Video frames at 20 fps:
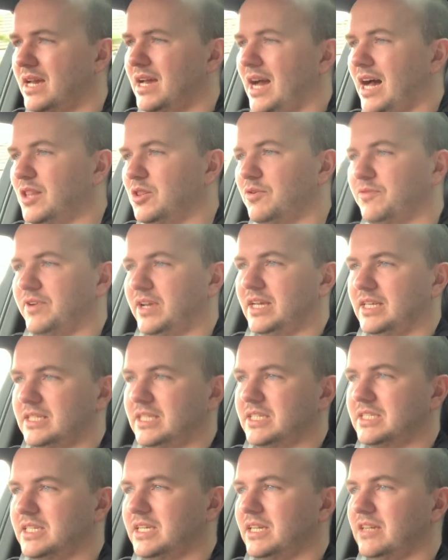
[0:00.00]
I love a
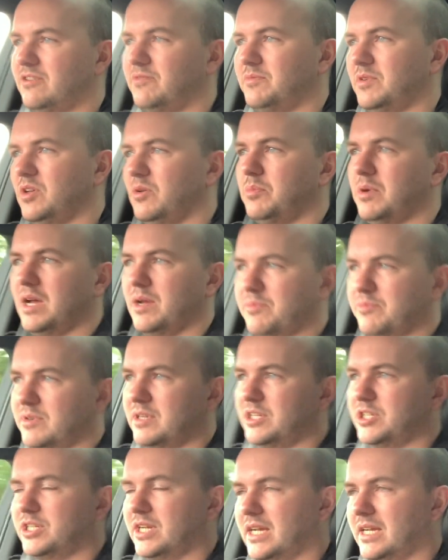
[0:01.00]
heated steering wheel, but I
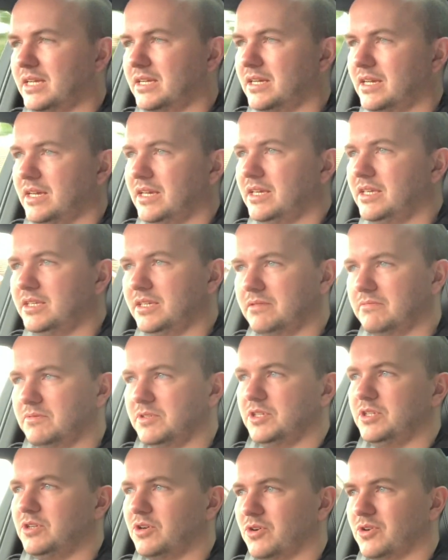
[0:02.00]
appreciate
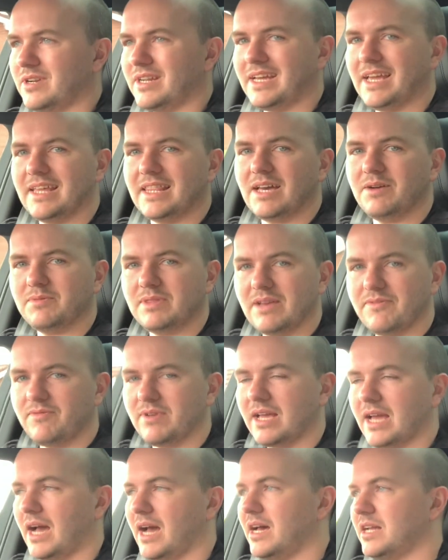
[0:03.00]
you're not going to get that with
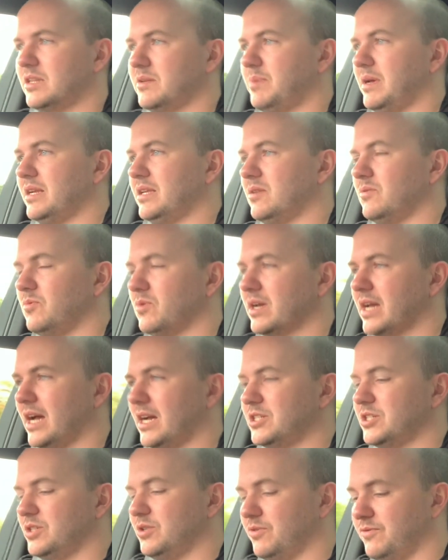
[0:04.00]
every car, depending on what
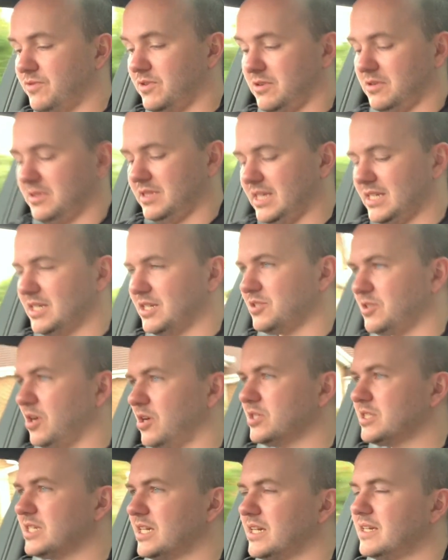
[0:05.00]
cars you go for. This has got
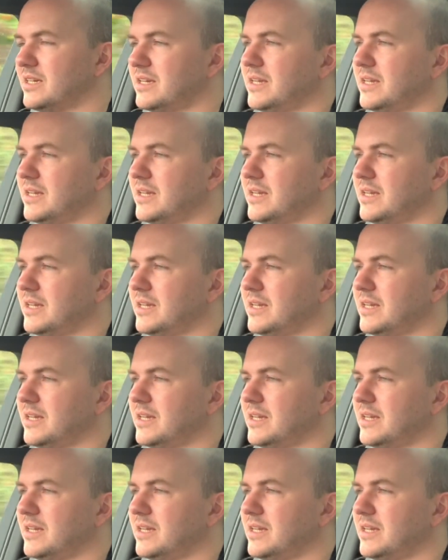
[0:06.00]
it.